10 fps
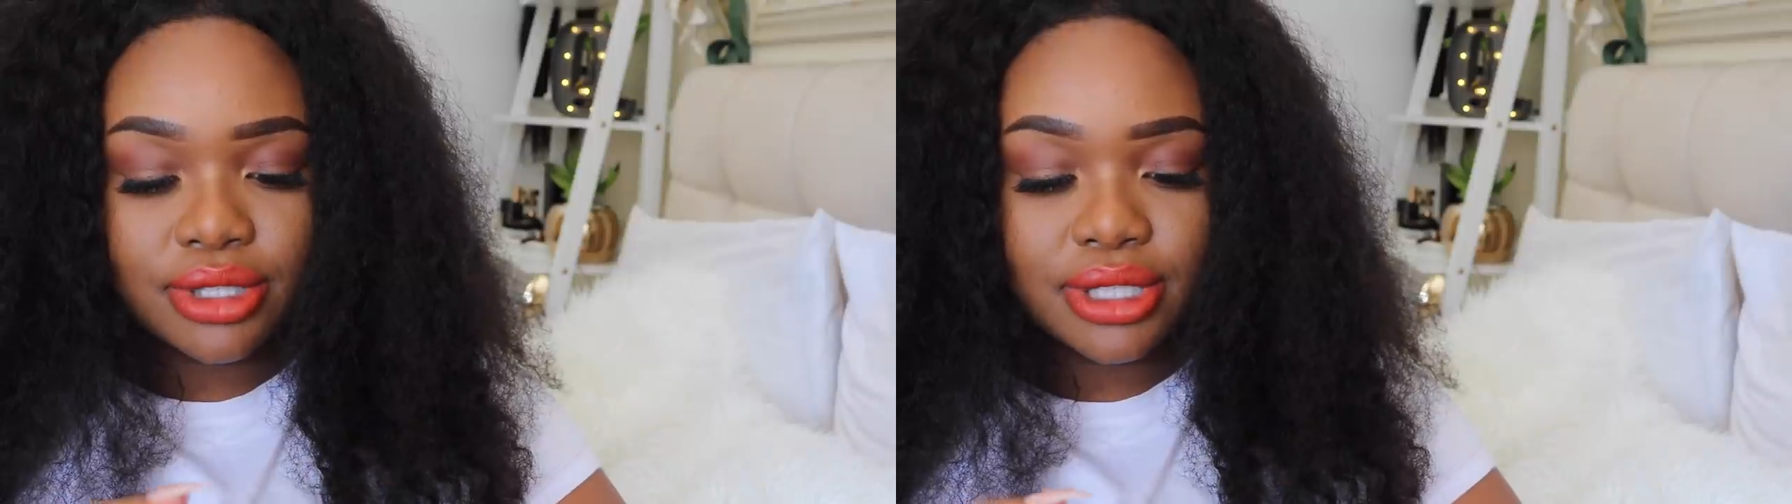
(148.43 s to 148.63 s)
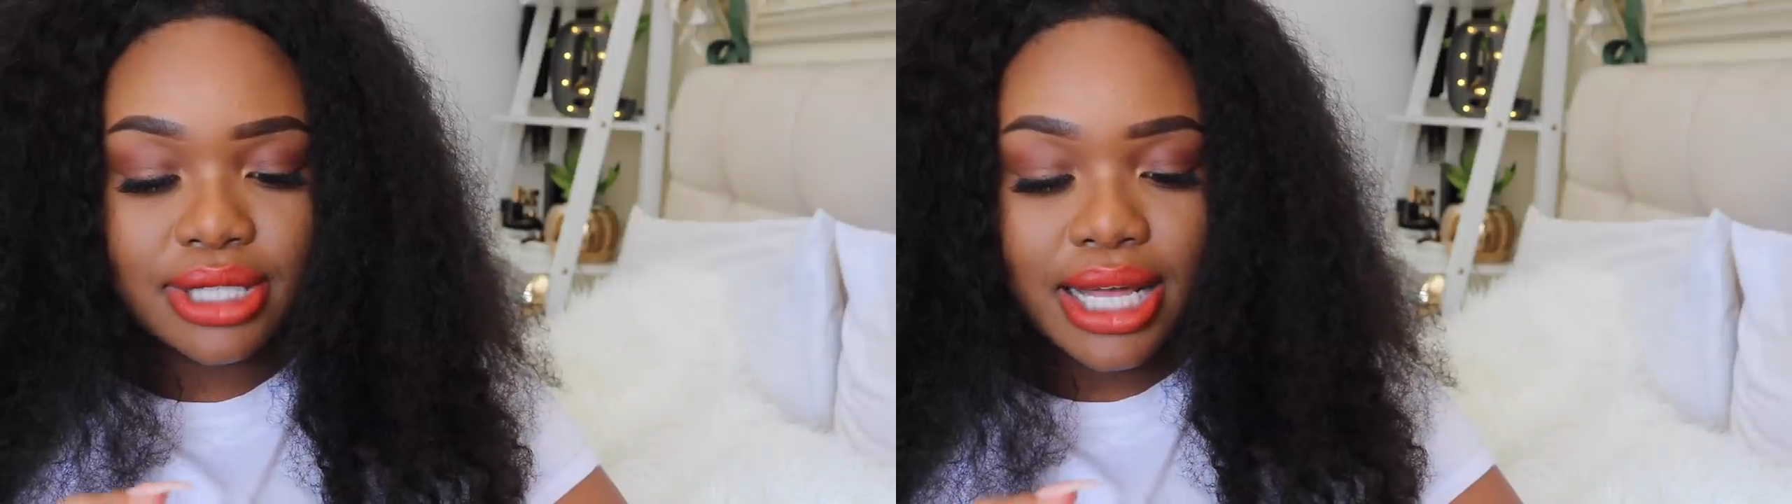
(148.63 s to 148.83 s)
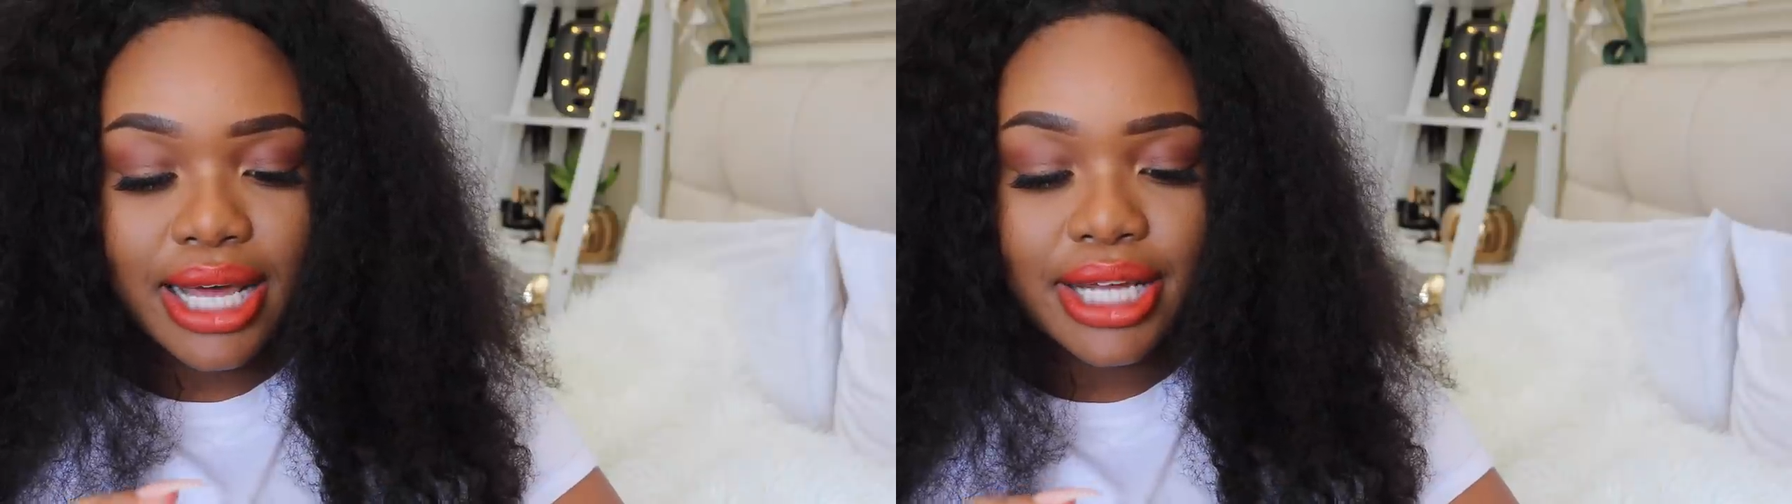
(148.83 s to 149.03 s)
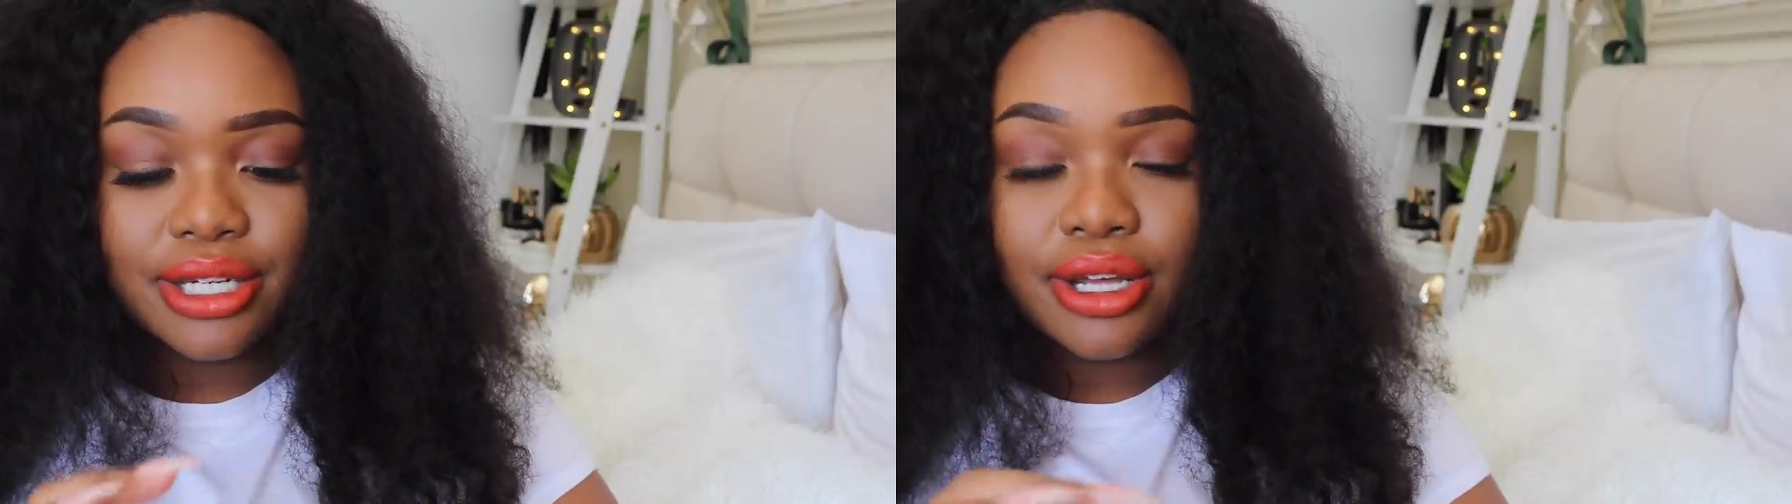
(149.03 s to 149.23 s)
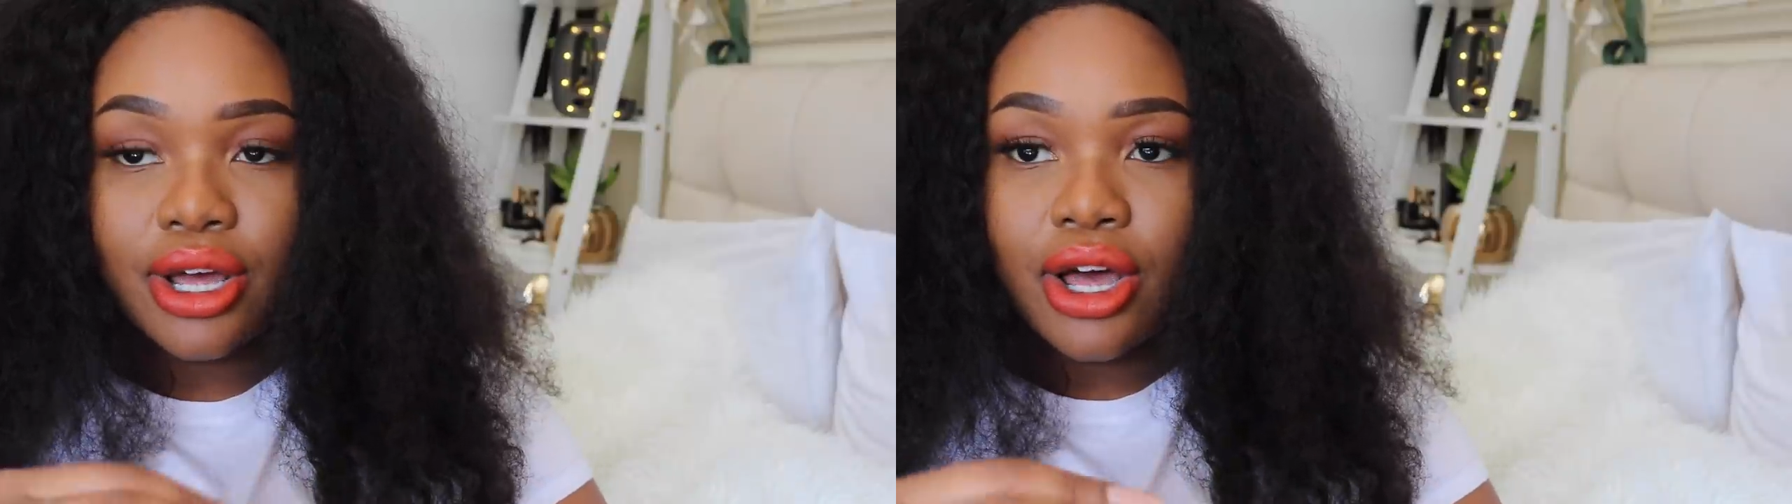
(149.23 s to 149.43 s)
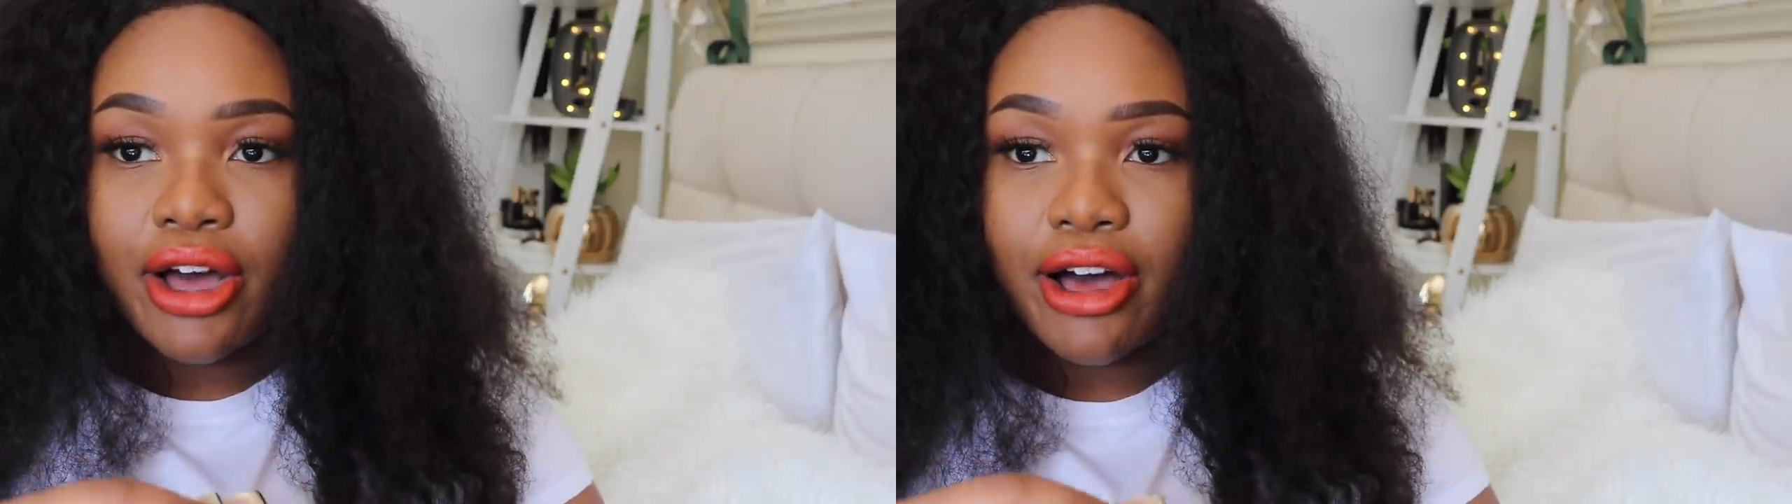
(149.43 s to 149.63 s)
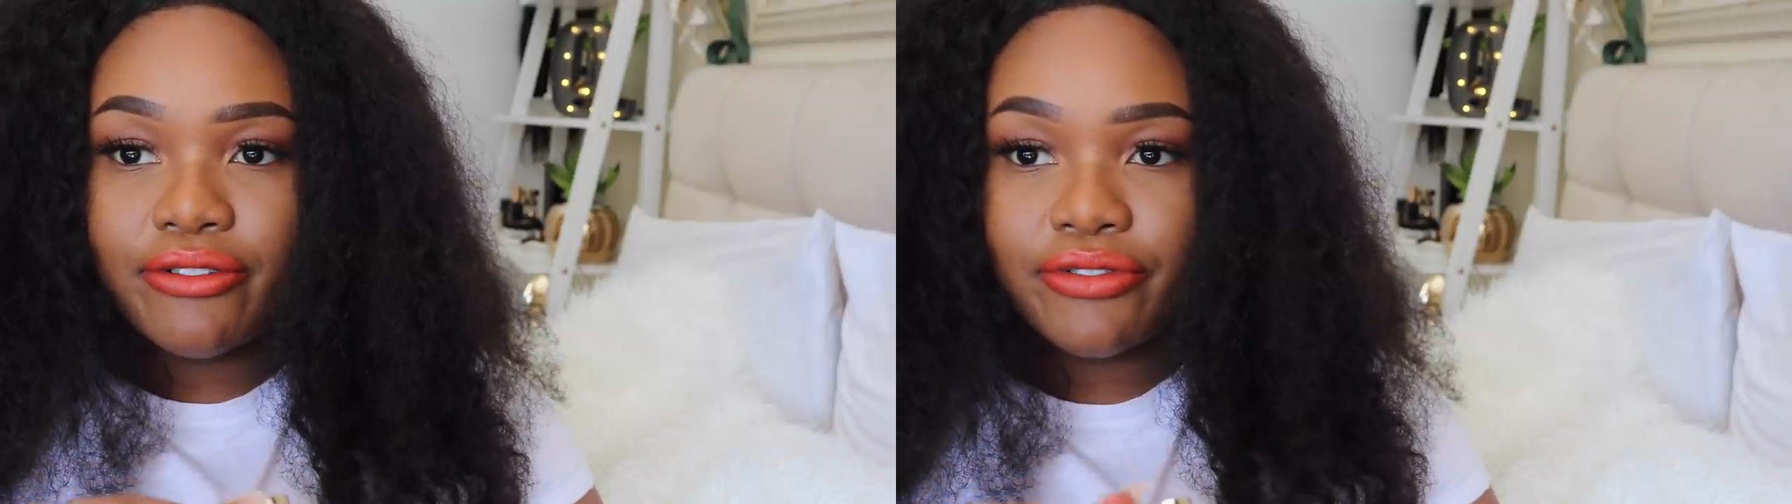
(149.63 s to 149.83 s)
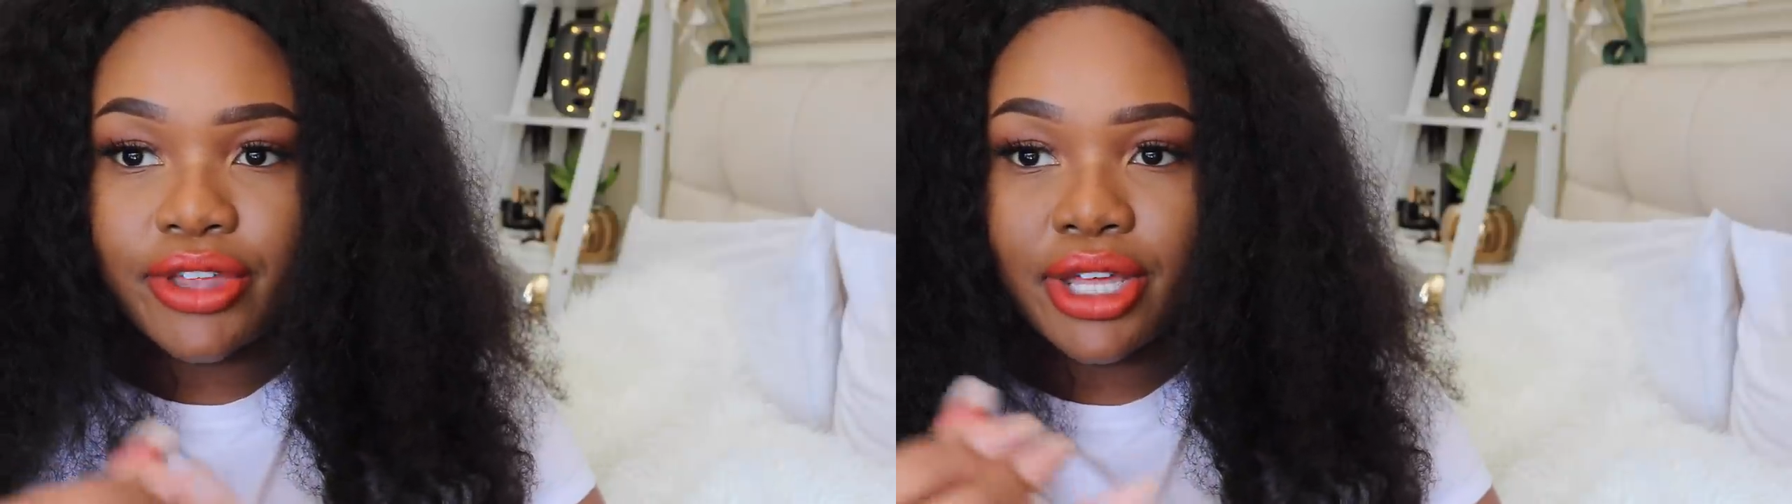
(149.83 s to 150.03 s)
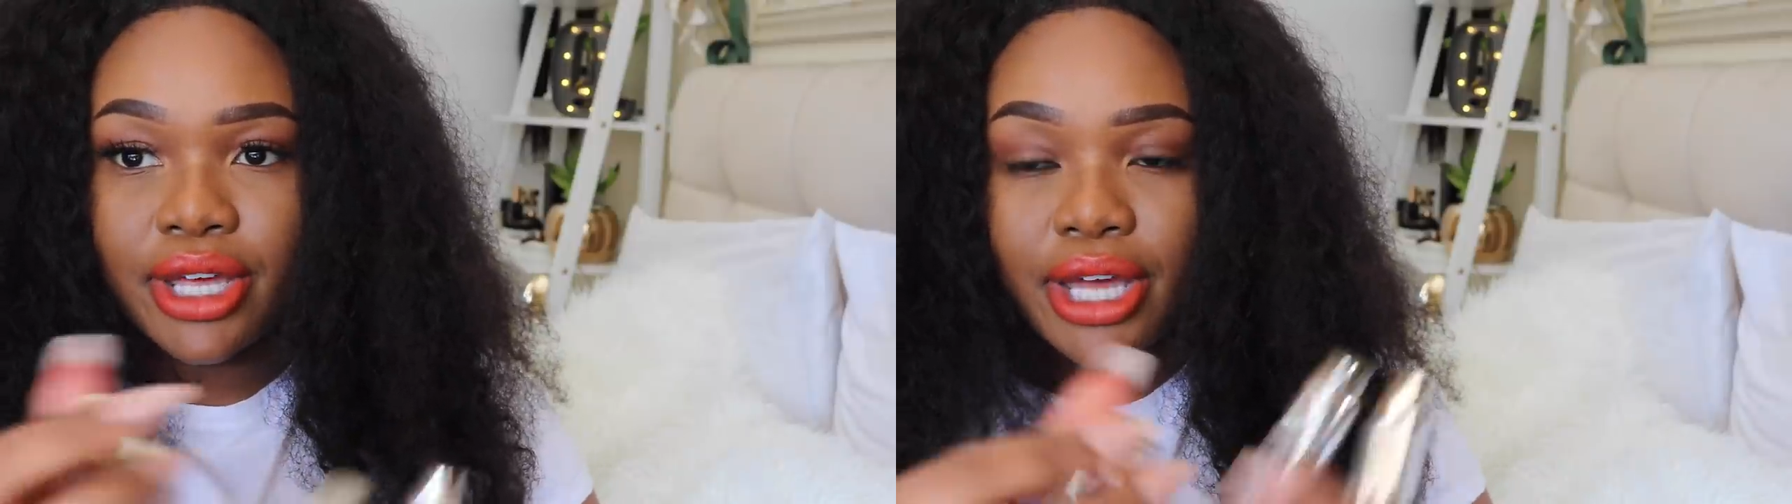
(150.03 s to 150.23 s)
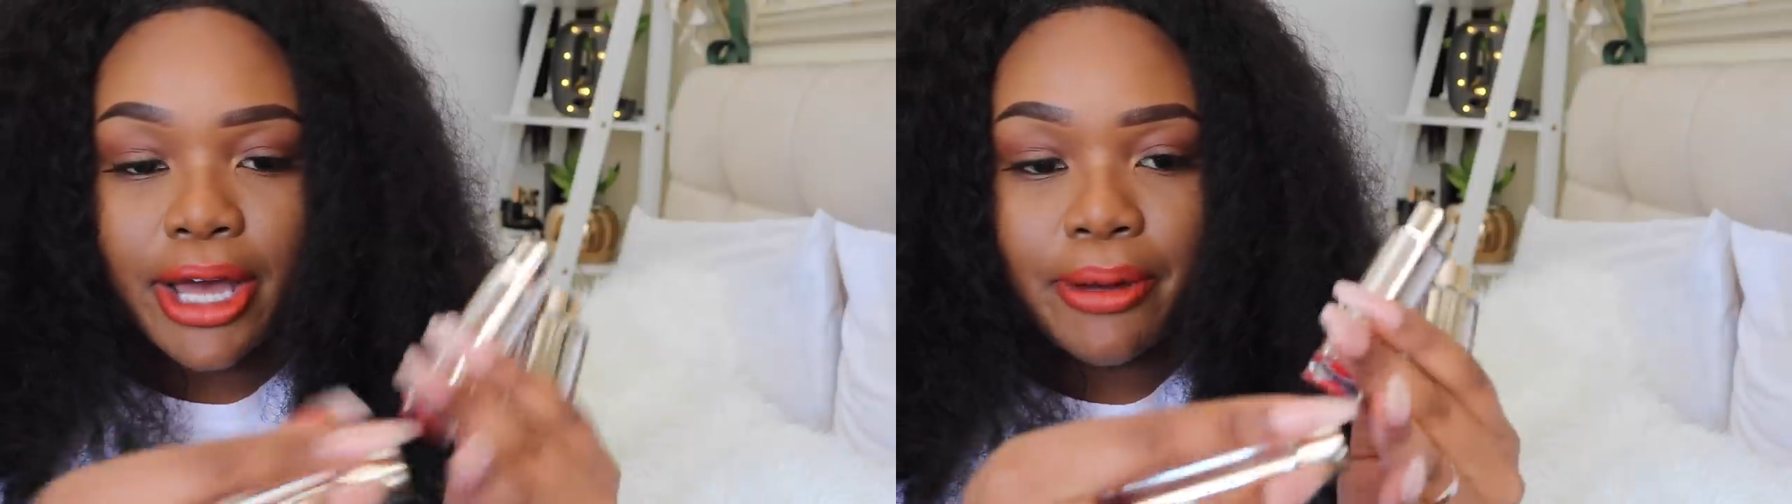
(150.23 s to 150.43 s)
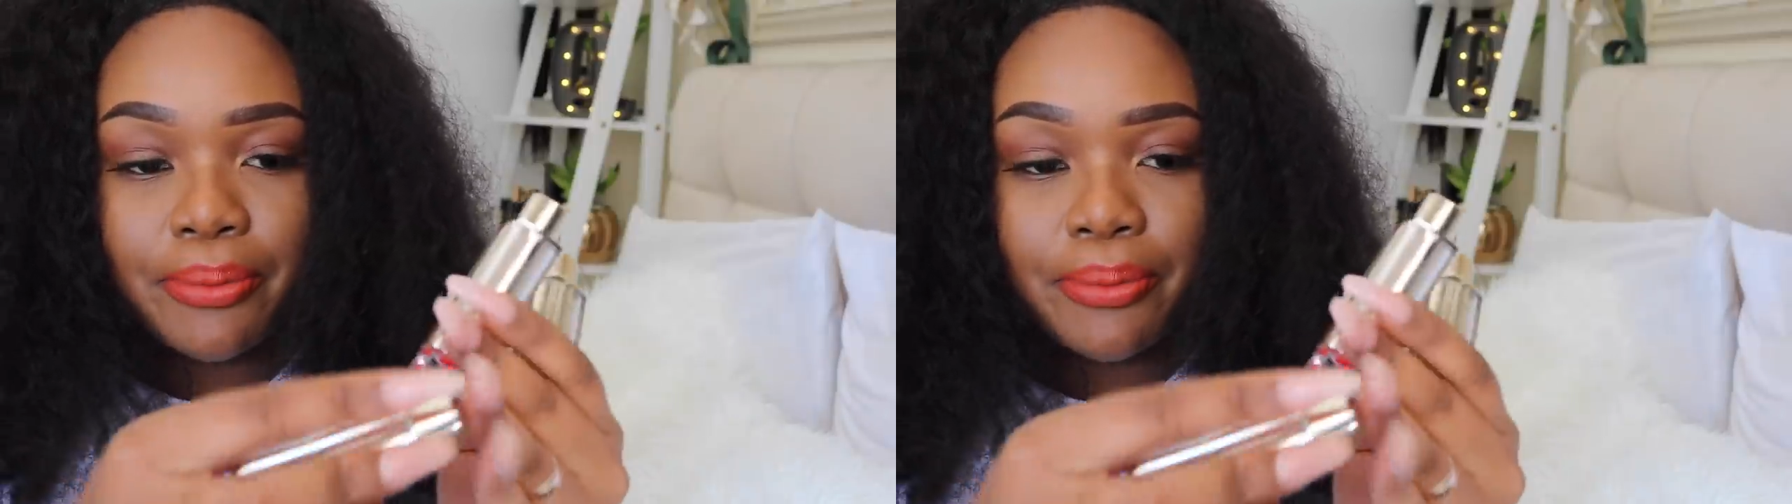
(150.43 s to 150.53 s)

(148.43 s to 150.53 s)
the side of the